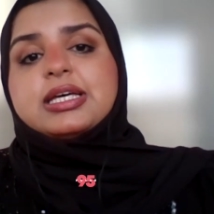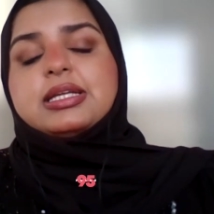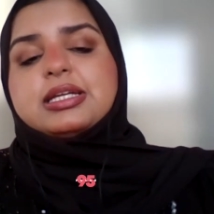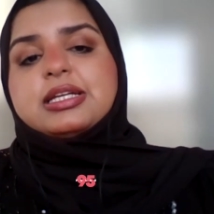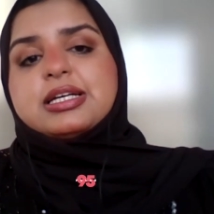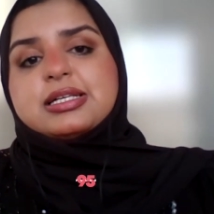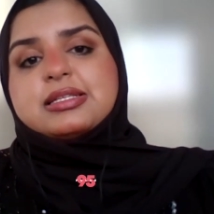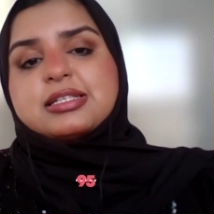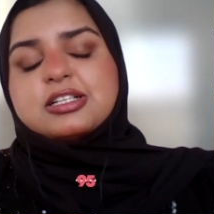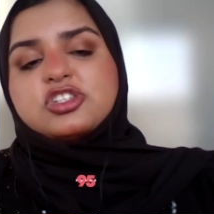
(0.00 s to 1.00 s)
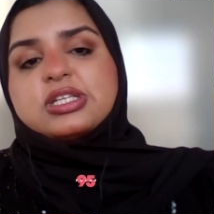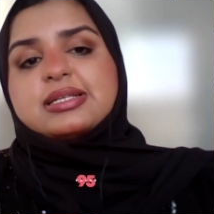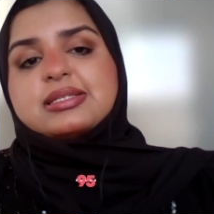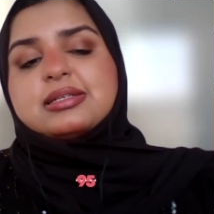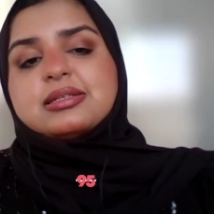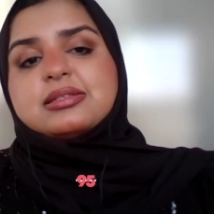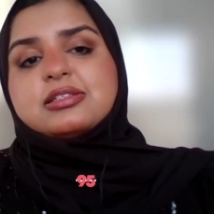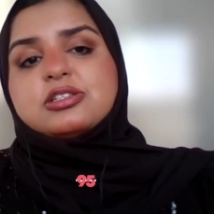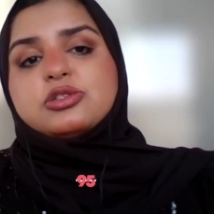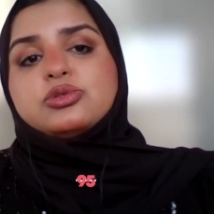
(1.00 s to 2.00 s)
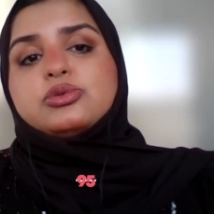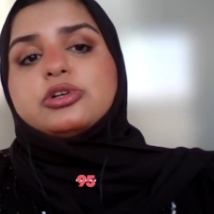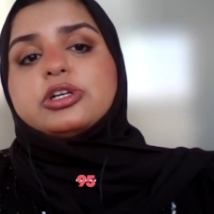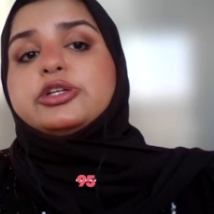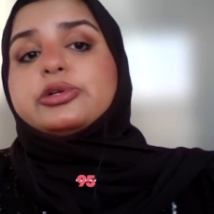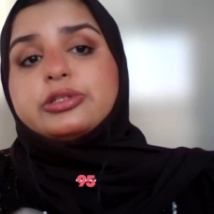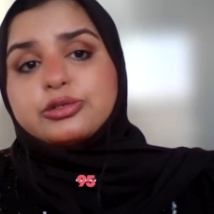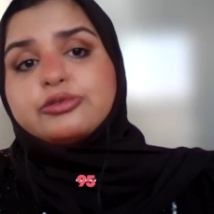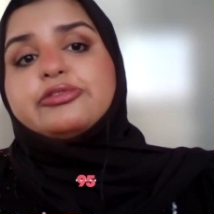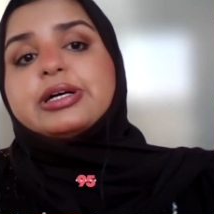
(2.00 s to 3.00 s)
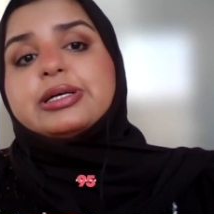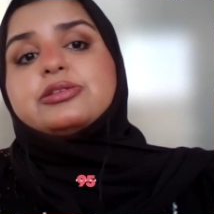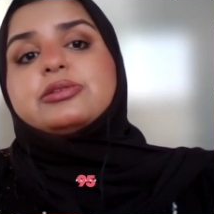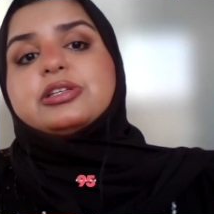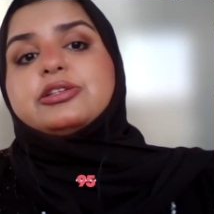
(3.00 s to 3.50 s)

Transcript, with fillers: in uh, such sectors to, in order to find